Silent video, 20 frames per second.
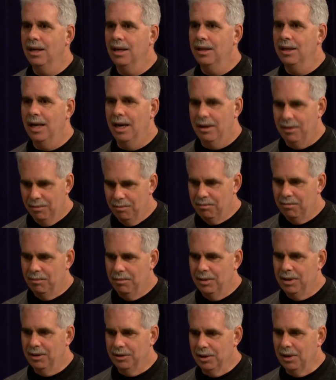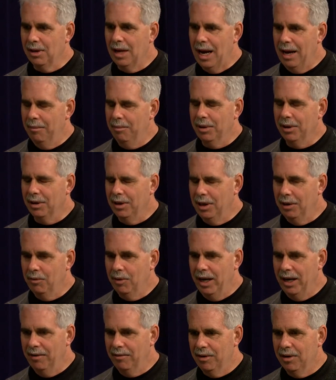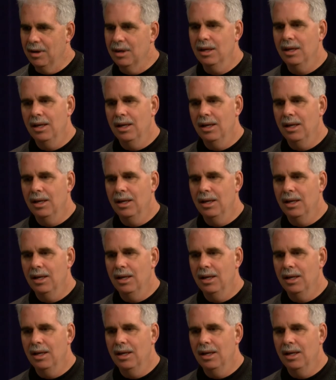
that there's a liability waiver.